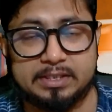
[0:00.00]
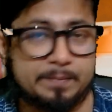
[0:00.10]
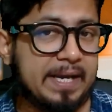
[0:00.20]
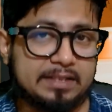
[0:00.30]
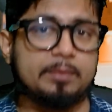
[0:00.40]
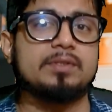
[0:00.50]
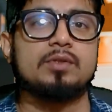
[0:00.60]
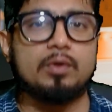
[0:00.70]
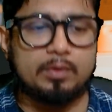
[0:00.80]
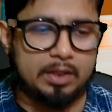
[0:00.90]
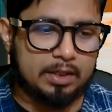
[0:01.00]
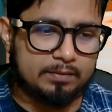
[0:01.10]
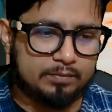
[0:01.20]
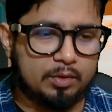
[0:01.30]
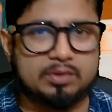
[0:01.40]
years back, there was no,
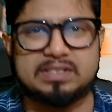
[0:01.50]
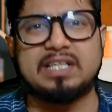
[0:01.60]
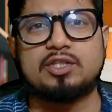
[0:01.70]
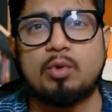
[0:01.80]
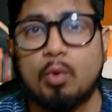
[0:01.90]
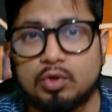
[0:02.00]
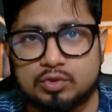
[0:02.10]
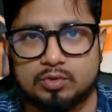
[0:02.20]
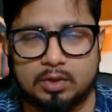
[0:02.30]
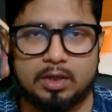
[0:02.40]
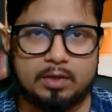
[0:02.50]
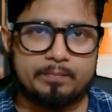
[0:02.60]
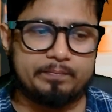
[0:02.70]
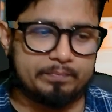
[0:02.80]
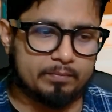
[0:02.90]
uh, no such course, uh,
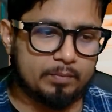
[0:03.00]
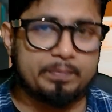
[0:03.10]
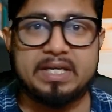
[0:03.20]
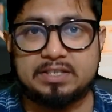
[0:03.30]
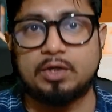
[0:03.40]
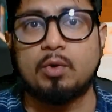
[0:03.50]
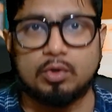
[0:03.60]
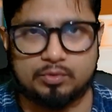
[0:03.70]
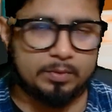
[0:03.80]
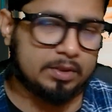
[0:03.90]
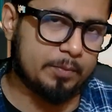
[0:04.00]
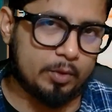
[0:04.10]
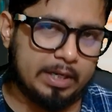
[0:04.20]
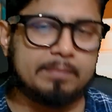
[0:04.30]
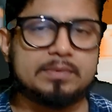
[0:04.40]
PhD coursework
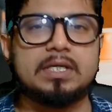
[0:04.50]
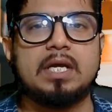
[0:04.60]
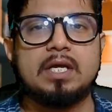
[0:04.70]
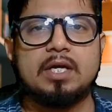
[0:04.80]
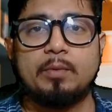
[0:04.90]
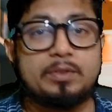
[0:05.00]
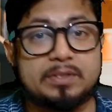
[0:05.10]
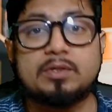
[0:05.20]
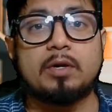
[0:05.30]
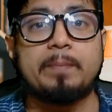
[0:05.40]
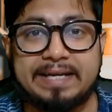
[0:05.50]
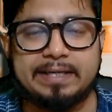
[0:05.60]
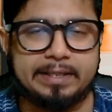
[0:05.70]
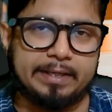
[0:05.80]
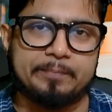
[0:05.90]
programs, which was not
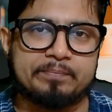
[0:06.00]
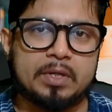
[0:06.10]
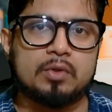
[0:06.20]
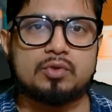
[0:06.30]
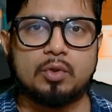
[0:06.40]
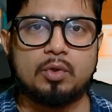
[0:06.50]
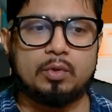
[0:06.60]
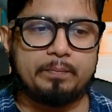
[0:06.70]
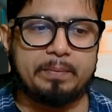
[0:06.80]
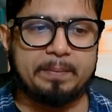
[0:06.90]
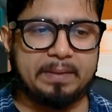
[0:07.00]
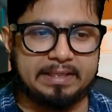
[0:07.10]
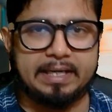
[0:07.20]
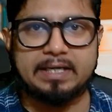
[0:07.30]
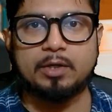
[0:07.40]
mandatory. So people
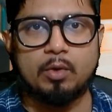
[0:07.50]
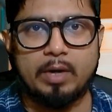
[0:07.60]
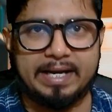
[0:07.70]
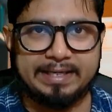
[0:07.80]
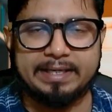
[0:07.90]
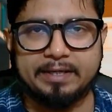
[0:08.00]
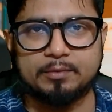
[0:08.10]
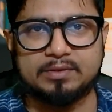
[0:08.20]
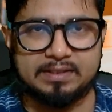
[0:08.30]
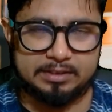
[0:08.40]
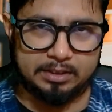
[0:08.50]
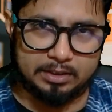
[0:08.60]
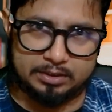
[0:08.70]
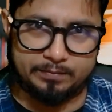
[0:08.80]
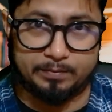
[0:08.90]
directly go and get into the
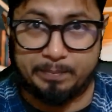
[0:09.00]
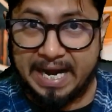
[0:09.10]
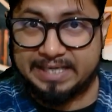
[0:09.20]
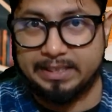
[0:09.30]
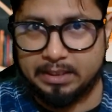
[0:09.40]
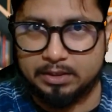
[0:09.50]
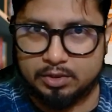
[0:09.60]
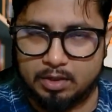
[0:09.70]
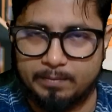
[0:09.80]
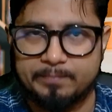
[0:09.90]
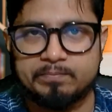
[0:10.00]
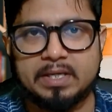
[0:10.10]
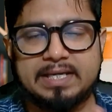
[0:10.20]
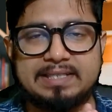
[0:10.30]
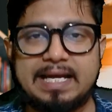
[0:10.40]
research, practical job.
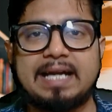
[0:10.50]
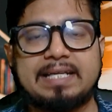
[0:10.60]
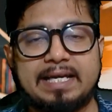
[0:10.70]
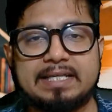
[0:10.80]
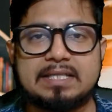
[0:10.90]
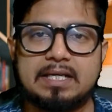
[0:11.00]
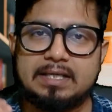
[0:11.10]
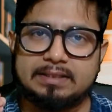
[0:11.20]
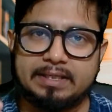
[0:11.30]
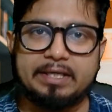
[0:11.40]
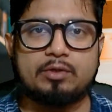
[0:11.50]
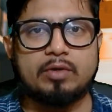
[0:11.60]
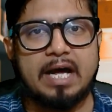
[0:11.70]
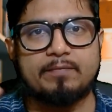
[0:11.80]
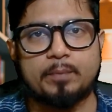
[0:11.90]
In that case, they need to
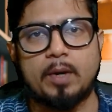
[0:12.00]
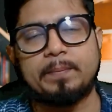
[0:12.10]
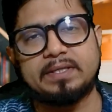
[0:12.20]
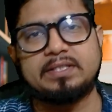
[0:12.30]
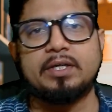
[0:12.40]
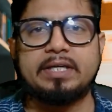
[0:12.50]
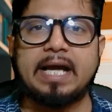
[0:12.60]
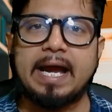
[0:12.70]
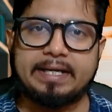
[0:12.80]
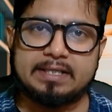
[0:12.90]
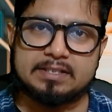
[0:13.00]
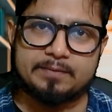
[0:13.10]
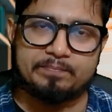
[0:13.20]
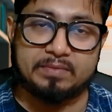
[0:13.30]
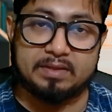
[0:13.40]
have proper theory guidance